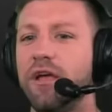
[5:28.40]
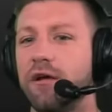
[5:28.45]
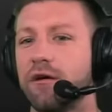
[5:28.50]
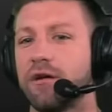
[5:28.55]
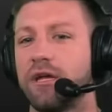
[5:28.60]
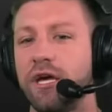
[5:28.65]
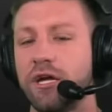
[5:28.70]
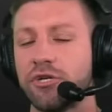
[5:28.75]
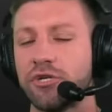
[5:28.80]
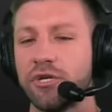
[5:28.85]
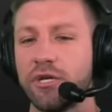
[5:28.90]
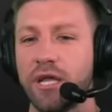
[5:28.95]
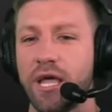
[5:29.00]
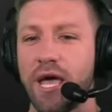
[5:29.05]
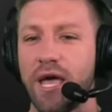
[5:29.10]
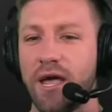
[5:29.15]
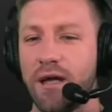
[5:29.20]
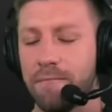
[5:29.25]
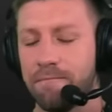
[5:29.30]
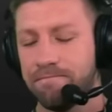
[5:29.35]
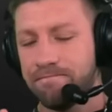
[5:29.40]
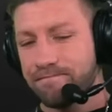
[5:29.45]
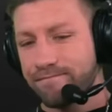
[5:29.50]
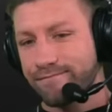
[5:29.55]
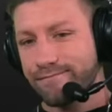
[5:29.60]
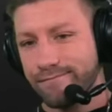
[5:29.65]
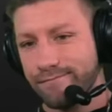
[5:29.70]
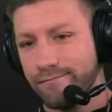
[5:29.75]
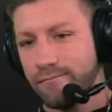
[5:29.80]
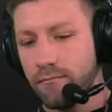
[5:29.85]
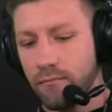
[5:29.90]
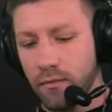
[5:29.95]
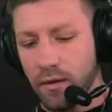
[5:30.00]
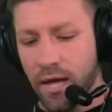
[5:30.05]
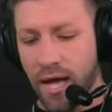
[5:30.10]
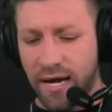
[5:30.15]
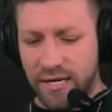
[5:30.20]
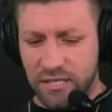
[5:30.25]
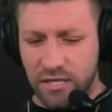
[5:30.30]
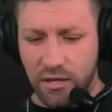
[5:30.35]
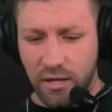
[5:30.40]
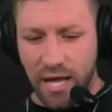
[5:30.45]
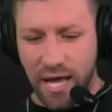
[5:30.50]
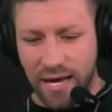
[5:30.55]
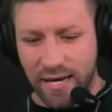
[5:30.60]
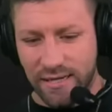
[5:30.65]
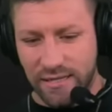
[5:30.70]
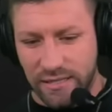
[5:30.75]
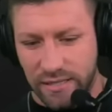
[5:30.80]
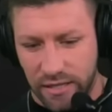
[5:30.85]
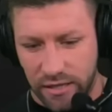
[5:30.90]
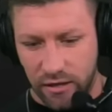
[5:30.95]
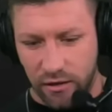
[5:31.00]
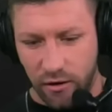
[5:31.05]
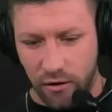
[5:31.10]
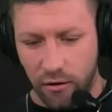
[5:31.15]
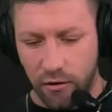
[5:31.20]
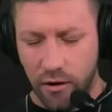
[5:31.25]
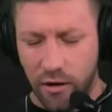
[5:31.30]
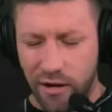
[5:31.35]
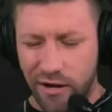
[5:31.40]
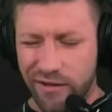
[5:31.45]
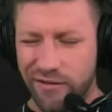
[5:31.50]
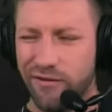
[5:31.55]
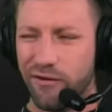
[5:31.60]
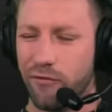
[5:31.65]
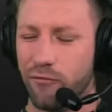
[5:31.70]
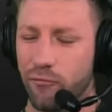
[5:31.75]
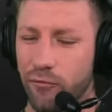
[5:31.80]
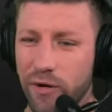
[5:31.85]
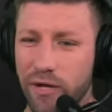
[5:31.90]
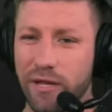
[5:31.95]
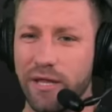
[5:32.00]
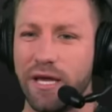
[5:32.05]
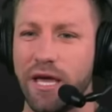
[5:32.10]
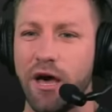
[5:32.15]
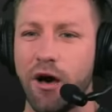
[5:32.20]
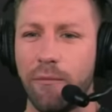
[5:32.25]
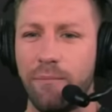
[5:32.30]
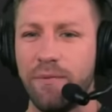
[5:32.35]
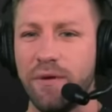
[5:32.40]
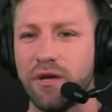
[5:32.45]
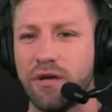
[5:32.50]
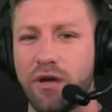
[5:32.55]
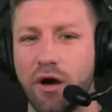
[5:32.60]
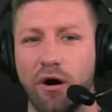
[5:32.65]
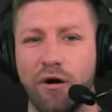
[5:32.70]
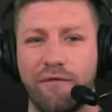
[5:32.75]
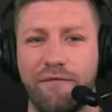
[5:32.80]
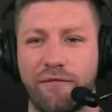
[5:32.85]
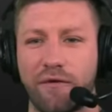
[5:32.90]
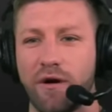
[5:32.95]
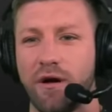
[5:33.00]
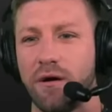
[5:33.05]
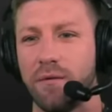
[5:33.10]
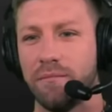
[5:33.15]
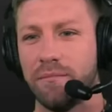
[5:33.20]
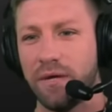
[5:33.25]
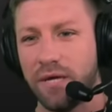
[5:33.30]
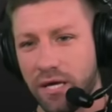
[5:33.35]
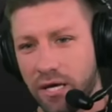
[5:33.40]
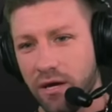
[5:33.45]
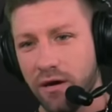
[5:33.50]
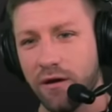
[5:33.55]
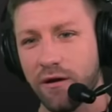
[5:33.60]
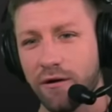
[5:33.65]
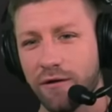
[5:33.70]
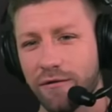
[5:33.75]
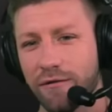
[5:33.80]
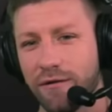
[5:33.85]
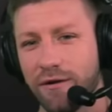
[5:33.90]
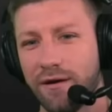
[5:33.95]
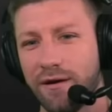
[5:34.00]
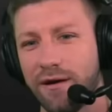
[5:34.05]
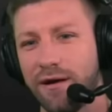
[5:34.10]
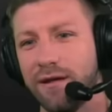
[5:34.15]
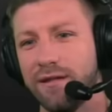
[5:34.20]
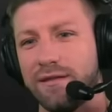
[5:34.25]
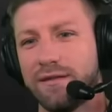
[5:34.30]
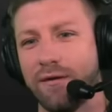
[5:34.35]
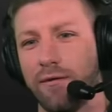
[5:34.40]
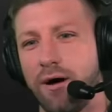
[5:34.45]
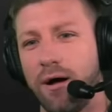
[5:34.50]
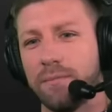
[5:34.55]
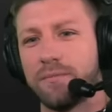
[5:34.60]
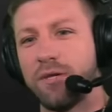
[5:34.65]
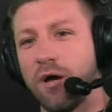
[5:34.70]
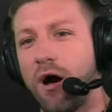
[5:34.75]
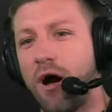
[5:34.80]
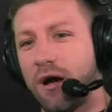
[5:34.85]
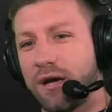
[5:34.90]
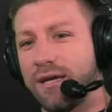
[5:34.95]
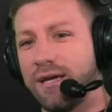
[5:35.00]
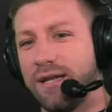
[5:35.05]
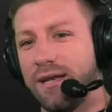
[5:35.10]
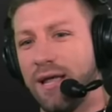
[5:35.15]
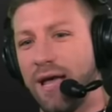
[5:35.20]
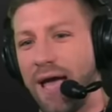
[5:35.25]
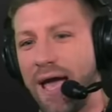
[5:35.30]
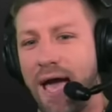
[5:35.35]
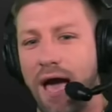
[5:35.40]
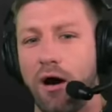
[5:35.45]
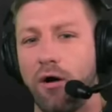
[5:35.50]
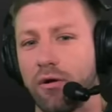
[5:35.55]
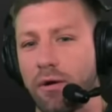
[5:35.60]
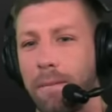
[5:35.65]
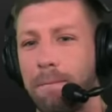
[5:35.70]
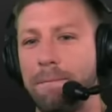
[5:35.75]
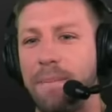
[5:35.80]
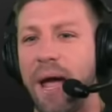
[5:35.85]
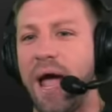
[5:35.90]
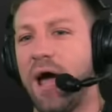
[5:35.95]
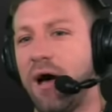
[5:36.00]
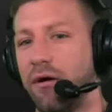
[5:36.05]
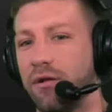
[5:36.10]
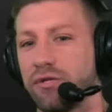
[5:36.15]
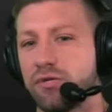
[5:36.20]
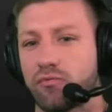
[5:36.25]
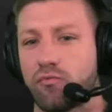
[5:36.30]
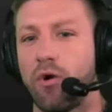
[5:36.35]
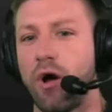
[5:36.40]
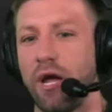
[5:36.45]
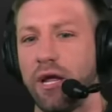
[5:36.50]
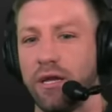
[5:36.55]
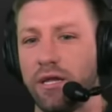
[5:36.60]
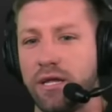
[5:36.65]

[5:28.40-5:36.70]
your kitchen game, HexClad is here to really help you go from here to, I'm talking, out of bounds right